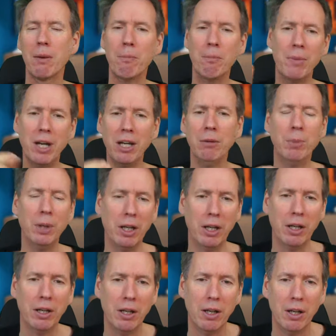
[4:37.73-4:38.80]

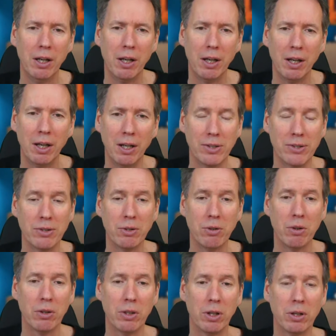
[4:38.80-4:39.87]
maybe it's
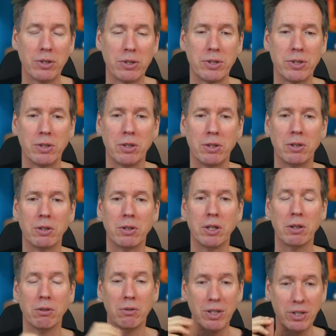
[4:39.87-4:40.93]
not that
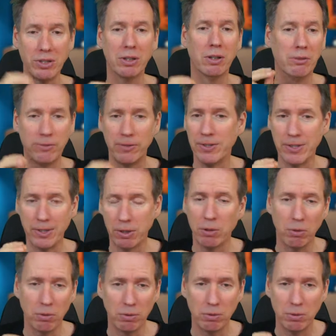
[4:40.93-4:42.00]
there isn't a
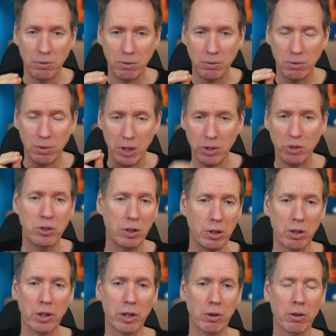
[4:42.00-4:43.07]
physical issue
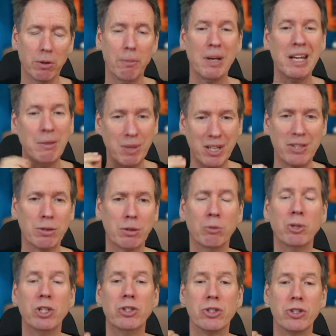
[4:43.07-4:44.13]
going on. Maybe it's
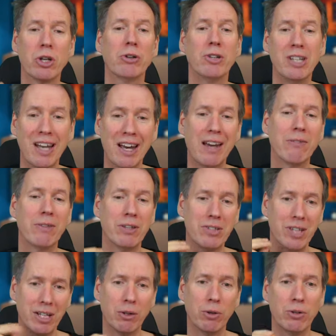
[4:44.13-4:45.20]
that we just don't yet have the
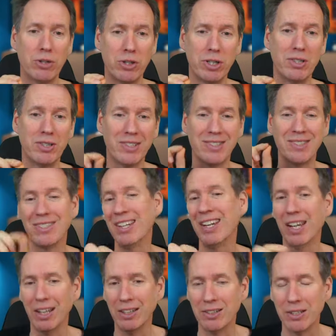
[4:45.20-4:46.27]
technology to see
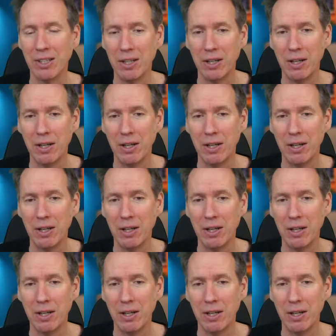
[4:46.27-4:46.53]
it.